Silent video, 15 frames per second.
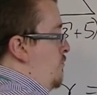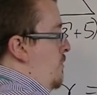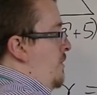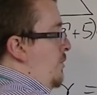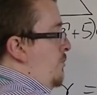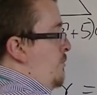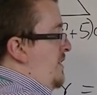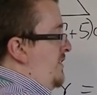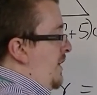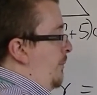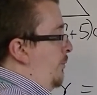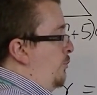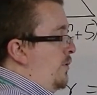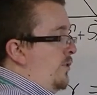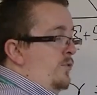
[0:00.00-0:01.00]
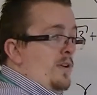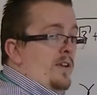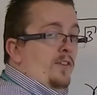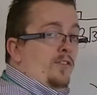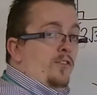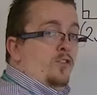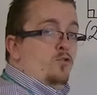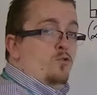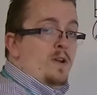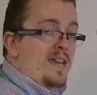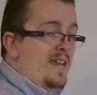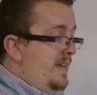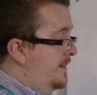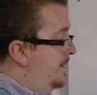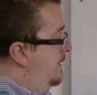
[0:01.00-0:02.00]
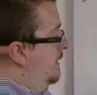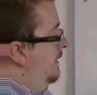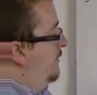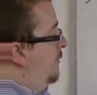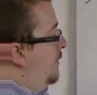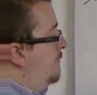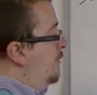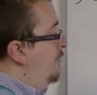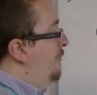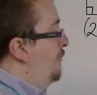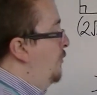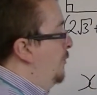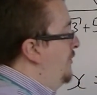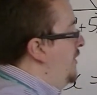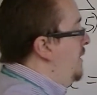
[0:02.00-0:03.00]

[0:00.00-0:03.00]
Root 3 times root 3 is 3. So I've got 4